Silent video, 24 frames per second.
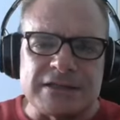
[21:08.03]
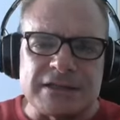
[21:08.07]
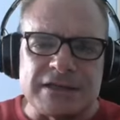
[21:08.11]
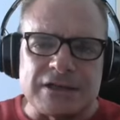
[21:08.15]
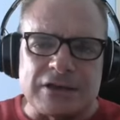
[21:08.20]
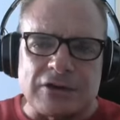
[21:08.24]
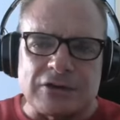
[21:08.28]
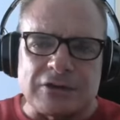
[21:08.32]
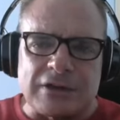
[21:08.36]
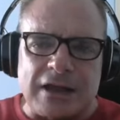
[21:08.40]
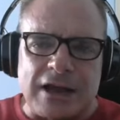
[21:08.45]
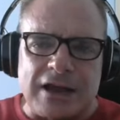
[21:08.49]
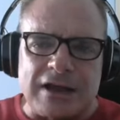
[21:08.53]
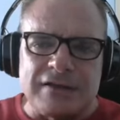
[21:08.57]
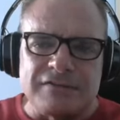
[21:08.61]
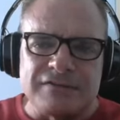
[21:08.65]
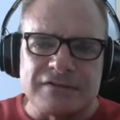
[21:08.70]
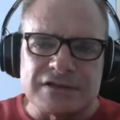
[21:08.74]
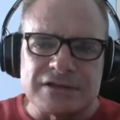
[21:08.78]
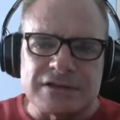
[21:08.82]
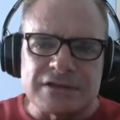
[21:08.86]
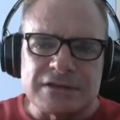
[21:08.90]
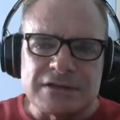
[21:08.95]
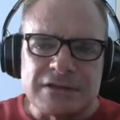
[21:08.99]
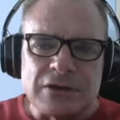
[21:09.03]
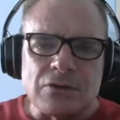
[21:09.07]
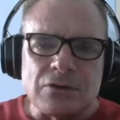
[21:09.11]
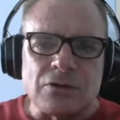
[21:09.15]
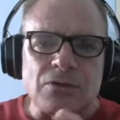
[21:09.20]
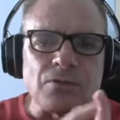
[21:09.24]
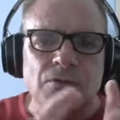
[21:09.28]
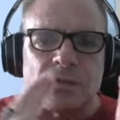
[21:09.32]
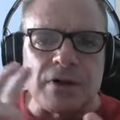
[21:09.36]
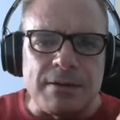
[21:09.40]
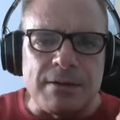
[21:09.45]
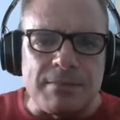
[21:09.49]
in our lives?
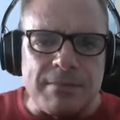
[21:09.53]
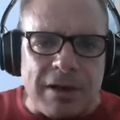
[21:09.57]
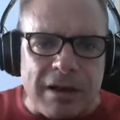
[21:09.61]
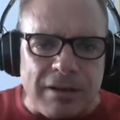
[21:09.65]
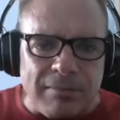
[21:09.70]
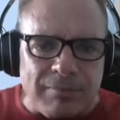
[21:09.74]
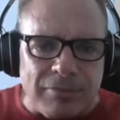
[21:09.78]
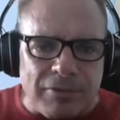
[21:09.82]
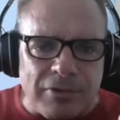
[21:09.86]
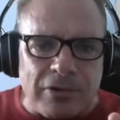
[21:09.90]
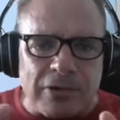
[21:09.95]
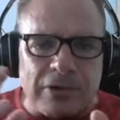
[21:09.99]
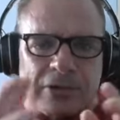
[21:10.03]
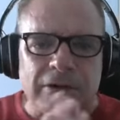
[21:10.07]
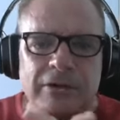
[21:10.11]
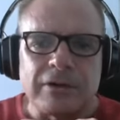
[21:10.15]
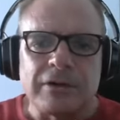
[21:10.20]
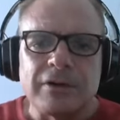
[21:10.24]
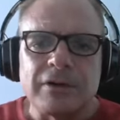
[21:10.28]
remember?